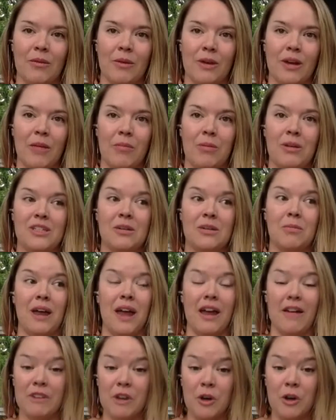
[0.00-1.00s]
We got picked up by
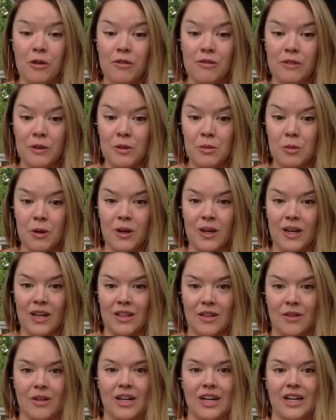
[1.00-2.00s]
every Whole Foods market in
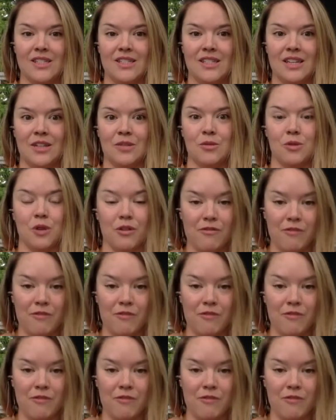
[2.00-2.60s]
the United States with our